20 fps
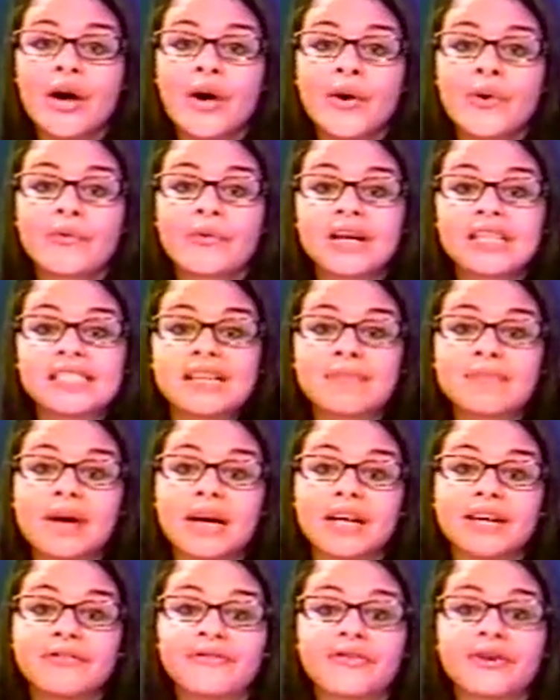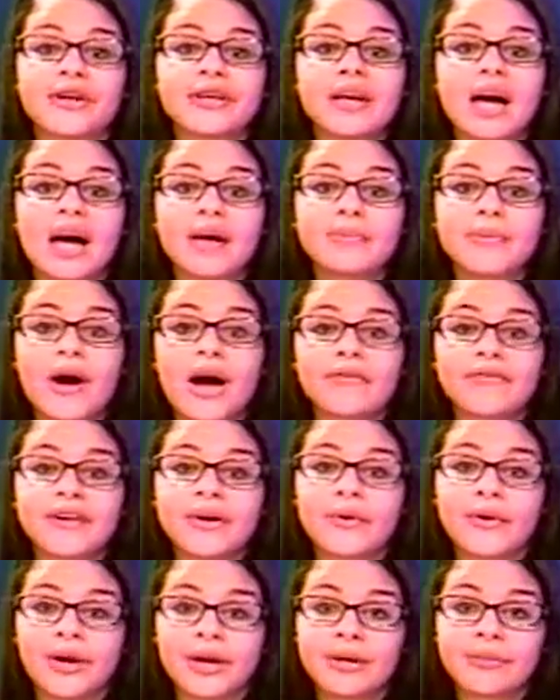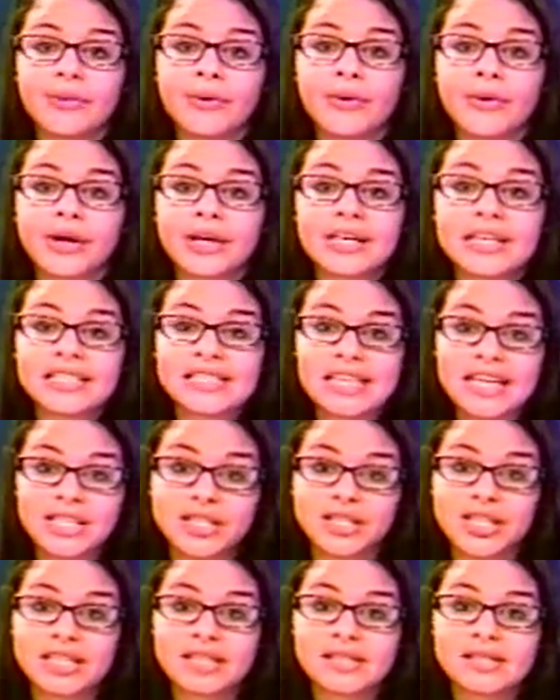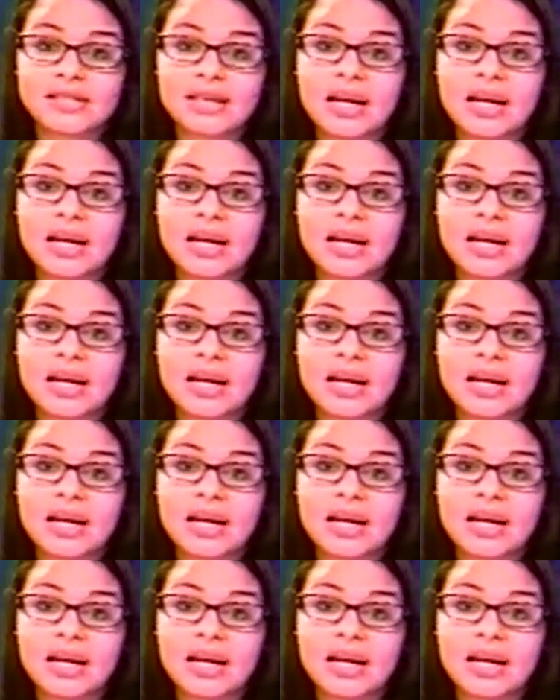raising money for a nonprofit or animal organizations.